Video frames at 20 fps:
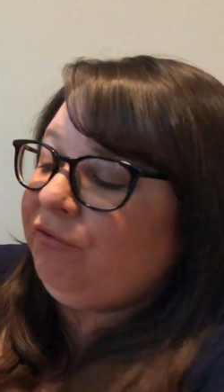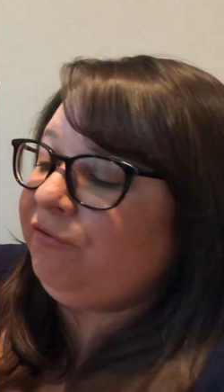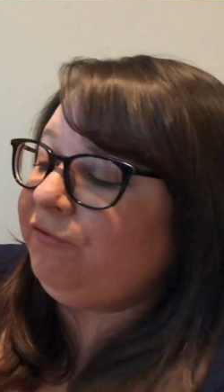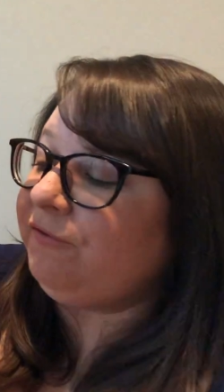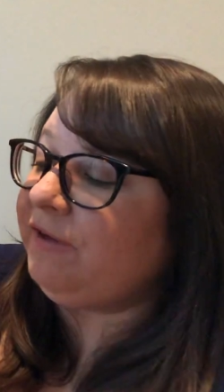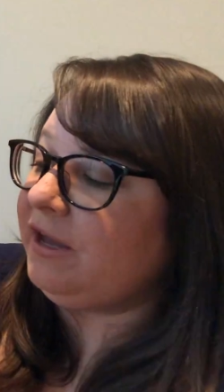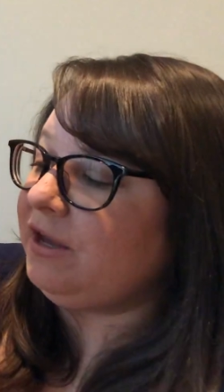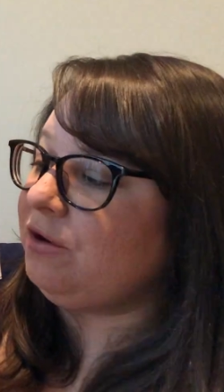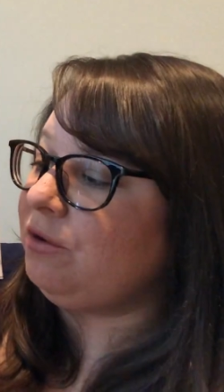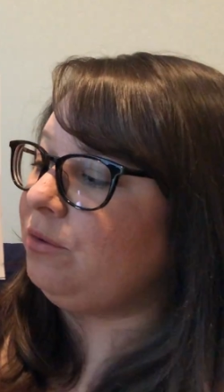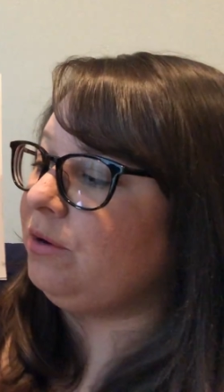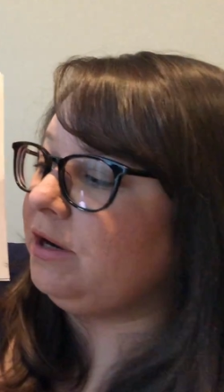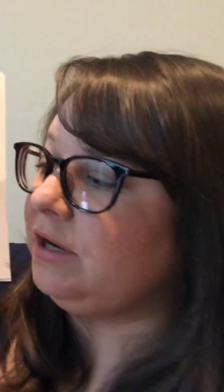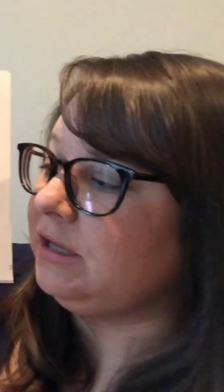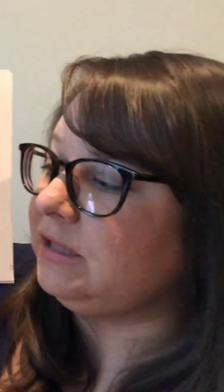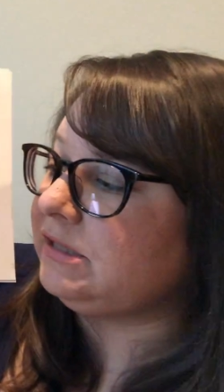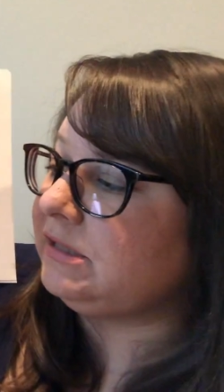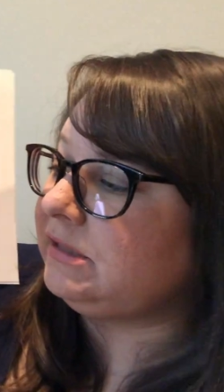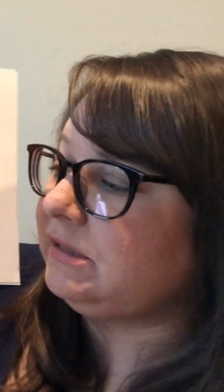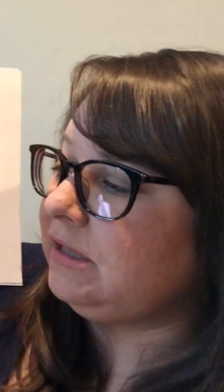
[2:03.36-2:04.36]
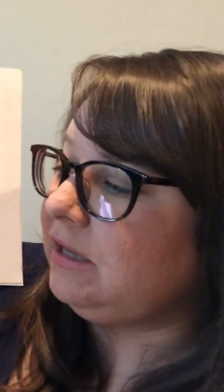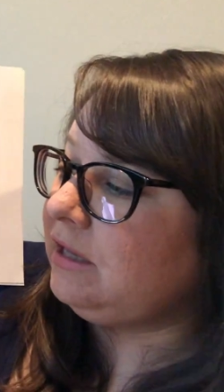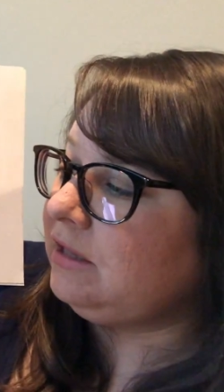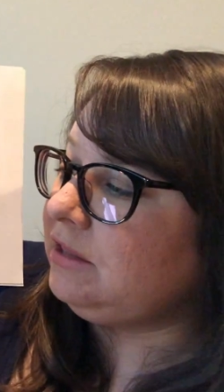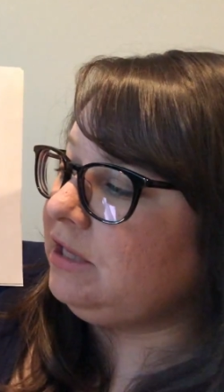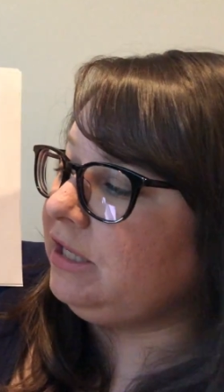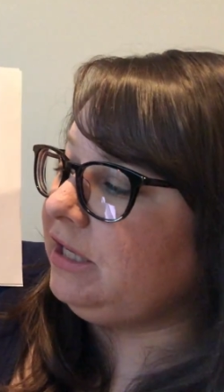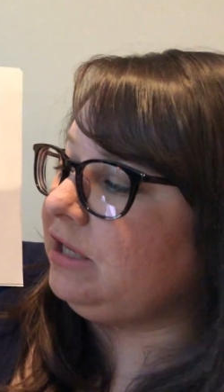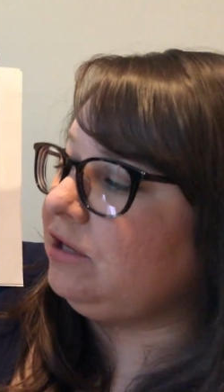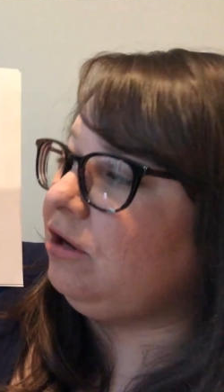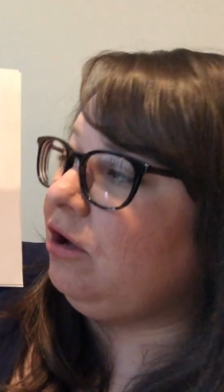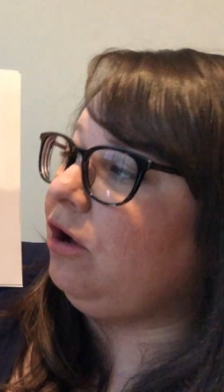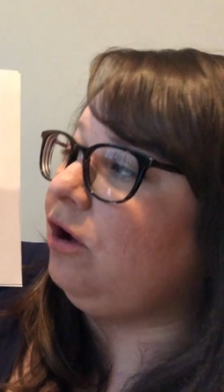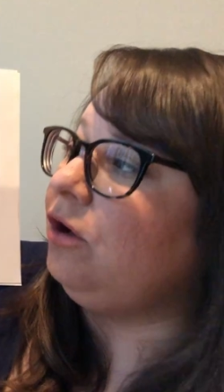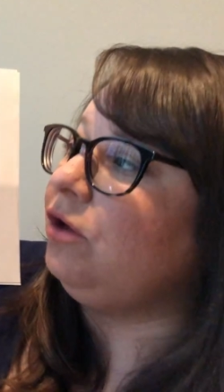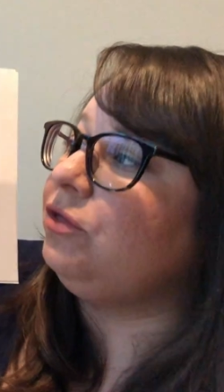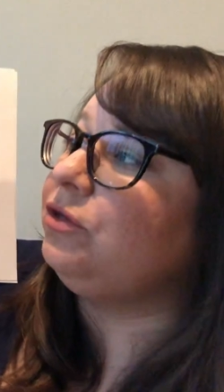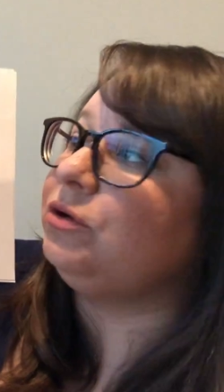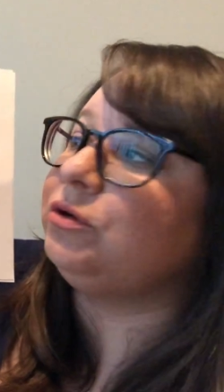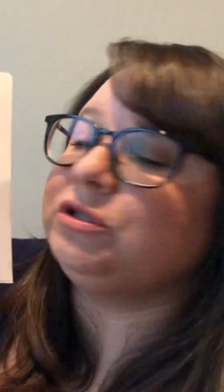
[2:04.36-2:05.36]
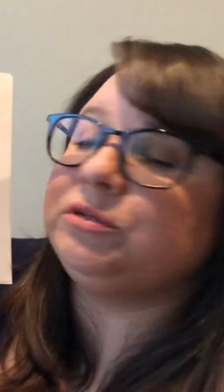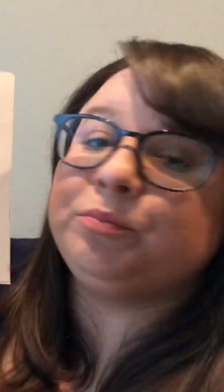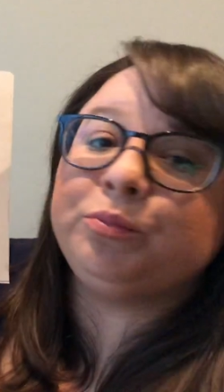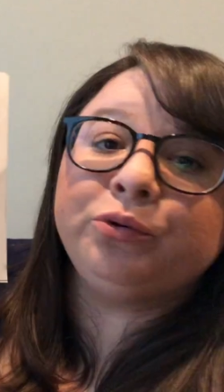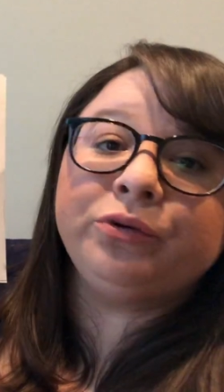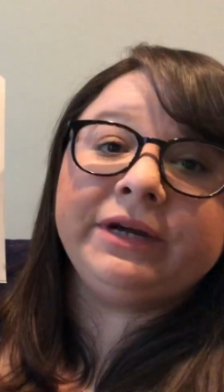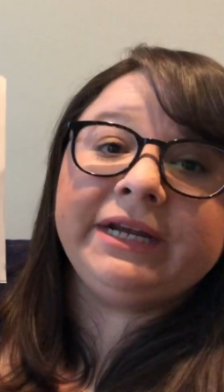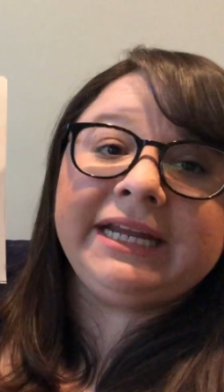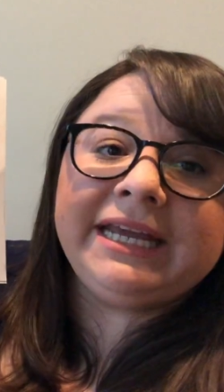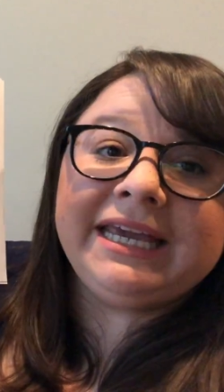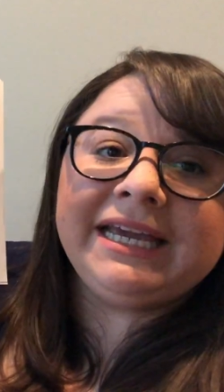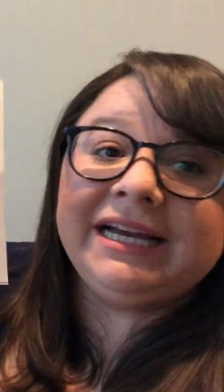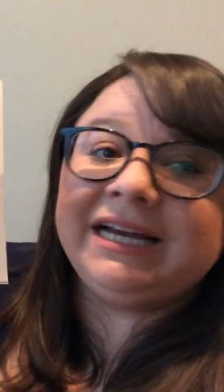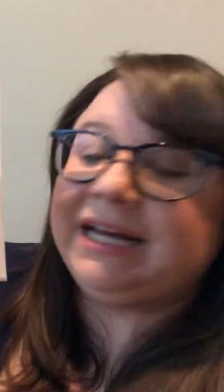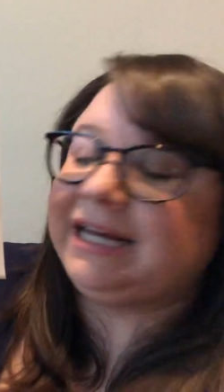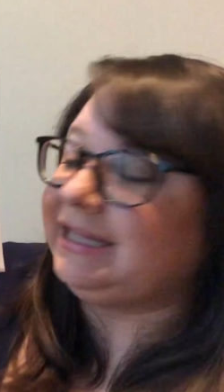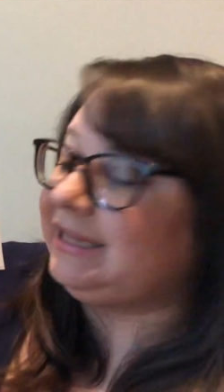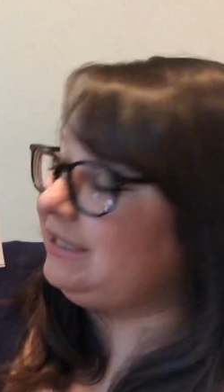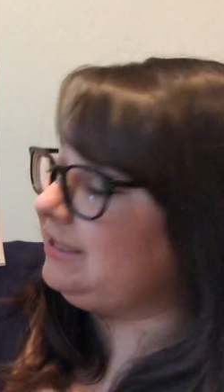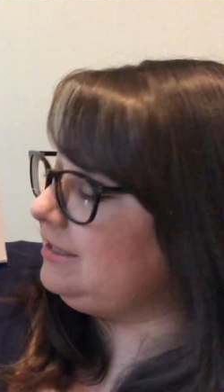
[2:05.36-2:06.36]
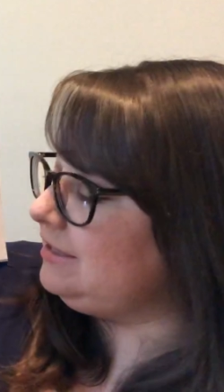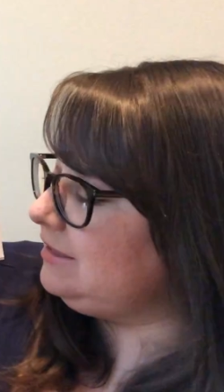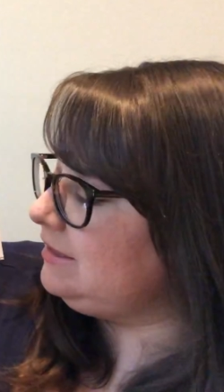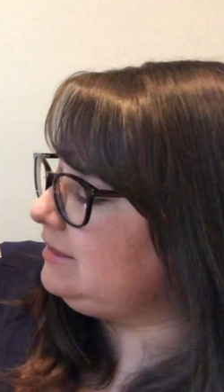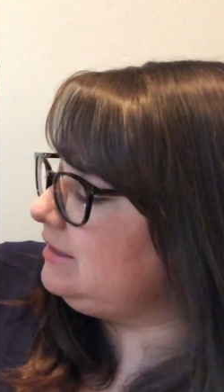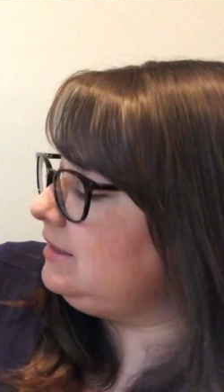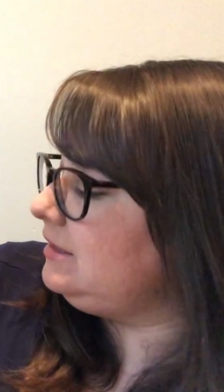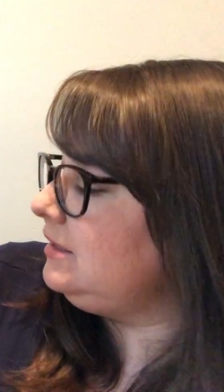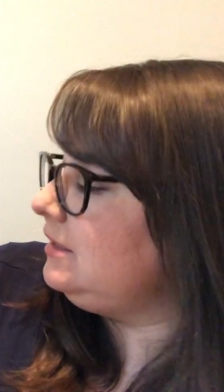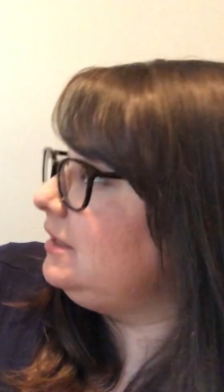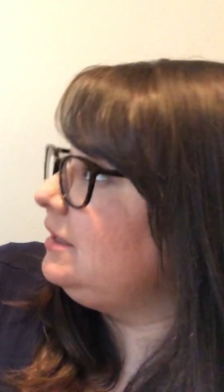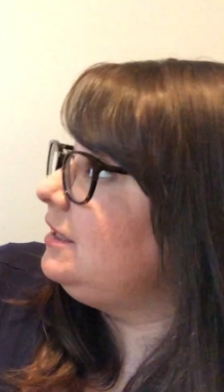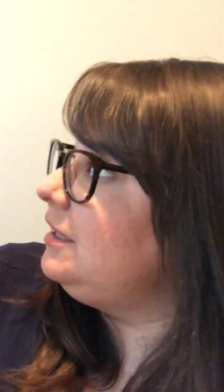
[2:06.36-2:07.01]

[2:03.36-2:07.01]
Fireworks! Look at all those pretty colors.